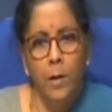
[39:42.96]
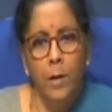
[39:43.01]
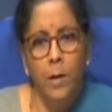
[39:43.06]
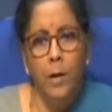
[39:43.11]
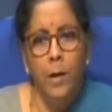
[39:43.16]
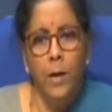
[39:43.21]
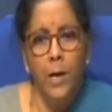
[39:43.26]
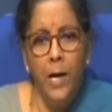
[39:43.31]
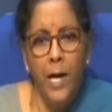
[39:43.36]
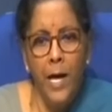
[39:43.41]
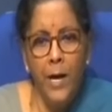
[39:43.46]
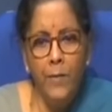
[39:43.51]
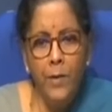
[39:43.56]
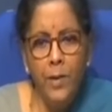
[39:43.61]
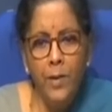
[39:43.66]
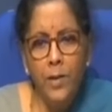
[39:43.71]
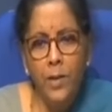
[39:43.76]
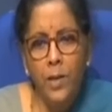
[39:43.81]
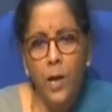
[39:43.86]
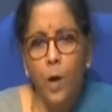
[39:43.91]

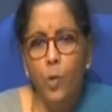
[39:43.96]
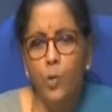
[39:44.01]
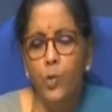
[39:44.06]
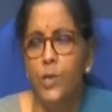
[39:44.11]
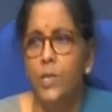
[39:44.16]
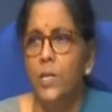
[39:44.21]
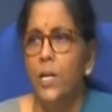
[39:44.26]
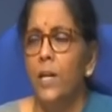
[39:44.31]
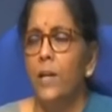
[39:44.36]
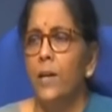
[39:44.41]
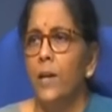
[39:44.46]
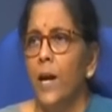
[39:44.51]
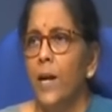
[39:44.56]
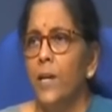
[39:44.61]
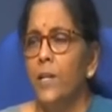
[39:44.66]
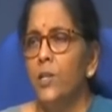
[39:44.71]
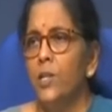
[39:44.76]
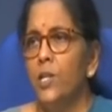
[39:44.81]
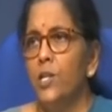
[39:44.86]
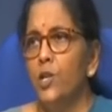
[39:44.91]

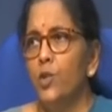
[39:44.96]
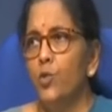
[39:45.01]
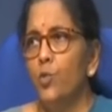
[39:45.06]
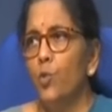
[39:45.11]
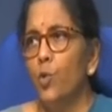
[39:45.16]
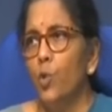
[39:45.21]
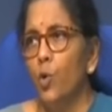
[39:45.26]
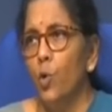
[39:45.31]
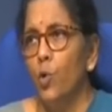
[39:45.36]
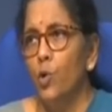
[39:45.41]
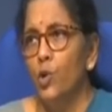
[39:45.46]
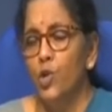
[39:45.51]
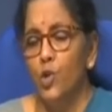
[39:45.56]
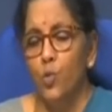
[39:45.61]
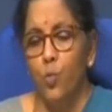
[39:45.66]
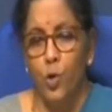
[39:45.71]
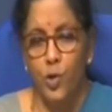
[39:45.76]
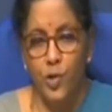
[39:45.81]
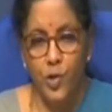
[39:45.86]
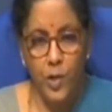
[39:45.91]
11,092 crores
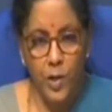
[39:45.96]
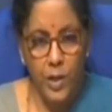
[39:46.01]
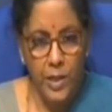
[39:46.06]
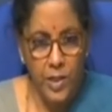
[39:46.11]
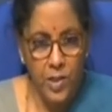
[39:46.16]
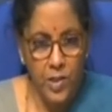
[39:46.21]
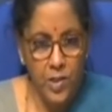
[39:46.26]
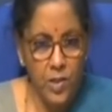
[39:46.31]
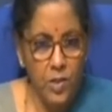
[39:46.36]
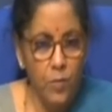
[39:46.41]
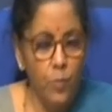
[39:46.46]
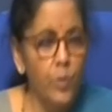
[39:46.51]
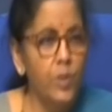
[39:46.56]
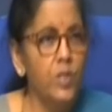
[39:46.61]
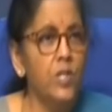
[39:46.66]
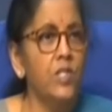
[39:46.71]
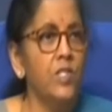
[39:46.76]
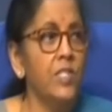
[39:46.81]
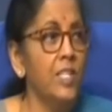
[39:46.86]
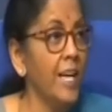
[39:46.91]
was released, which
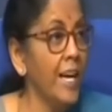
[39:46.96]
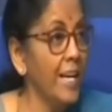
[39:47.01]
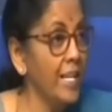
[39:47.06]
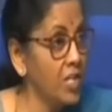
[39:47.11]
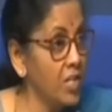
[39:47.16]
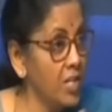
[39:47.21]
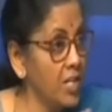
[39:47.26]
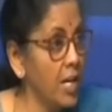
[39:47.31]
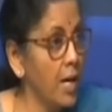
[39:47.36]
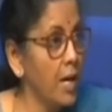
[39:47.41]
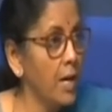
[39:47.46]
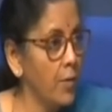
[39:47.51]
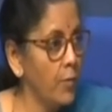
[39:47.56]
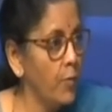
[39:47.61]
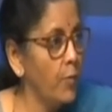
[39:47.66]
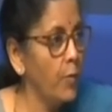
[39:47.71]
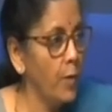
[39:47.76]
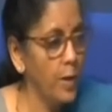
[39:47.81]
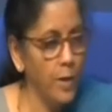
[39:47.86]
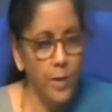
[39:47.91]
is the
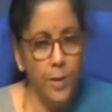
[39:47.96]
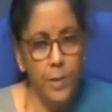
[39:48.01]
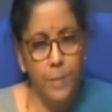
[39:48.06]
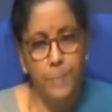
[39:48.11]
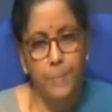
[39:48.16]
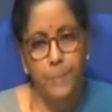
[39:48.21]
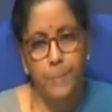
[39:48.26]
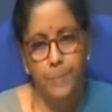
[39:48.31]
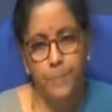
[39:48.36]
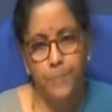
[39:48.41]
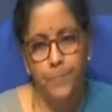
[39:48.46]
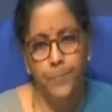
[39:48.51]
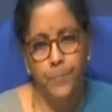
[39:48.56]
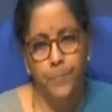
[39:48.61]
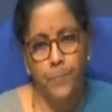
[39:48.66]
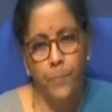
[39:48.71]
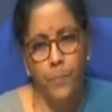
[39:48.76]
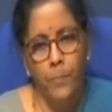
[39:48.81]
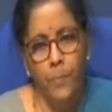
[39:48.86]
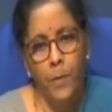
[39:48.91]
SDRF fund,
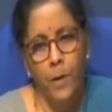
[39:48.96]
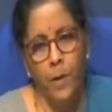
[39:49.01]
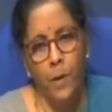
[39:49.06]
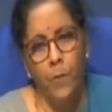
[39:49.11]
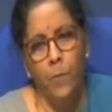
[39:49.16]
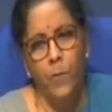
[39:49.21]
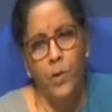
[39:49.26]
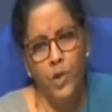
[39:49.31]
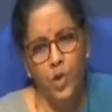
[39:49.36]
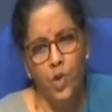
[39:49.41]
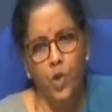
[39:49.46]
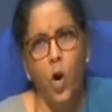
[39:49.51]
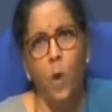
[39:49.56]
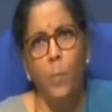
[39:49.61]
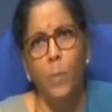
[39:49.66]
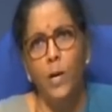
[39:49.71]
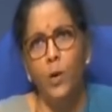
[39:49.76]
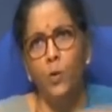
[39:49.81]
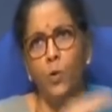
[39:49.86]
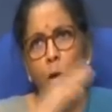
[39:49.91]
which
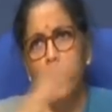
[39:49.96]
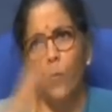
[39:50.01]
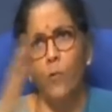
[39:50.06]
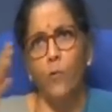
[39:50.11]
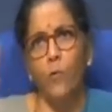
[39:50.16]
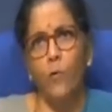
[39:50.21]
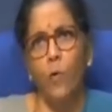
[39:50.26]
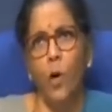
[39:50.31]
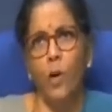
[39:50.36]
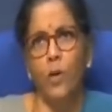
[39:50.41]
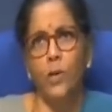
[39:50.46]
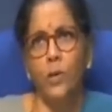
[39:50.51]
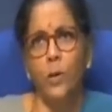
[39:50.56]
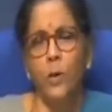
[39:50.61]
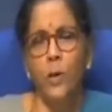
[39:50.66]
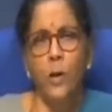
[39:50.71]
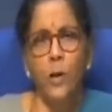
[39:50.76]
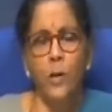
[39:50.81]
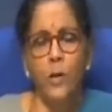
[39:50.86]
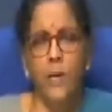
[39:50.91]
normally would have
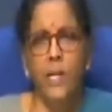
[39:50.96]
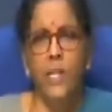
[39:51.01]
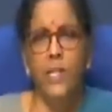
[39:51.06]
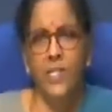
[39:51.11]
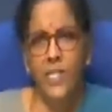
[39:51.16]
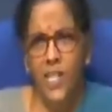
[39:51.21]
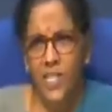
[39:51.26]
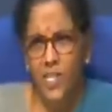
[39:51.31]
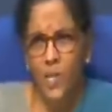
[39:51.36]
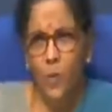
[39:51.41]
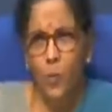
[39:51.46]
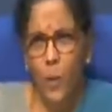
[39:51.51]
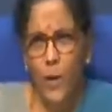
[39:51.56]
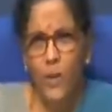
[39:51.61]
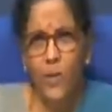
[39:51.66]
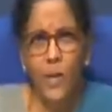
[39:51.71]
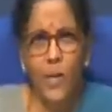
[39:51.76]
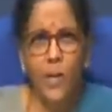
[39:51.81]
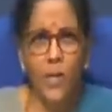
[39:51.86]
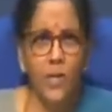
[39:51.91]
got released as and
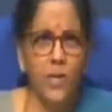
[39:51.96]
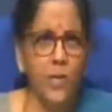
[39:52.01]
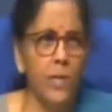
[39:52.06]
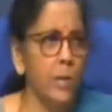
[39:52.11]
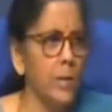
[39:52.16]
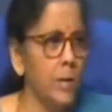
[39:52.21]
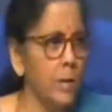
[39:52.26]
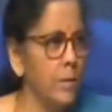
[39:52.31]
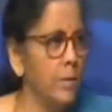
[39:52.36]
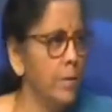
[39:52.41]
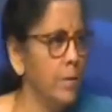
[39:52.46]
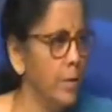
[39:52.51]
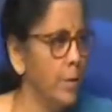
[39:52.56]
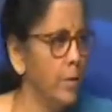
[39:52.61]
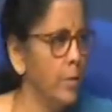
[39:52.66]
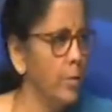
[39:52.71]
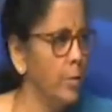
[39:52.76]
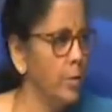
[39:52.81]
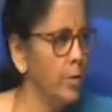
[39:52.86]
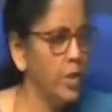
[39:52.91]
when there is a
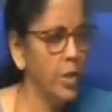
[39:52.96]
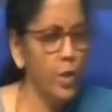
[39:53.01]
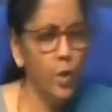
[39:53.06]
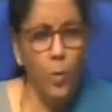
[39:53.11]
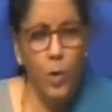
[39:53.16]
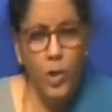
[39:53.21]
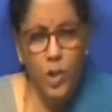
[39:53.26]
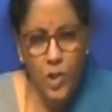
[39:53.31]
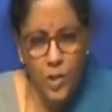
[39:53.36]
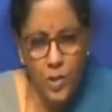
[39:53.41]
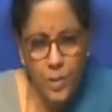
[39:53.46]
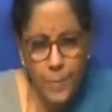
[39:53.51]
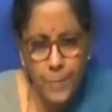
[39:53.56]
situation.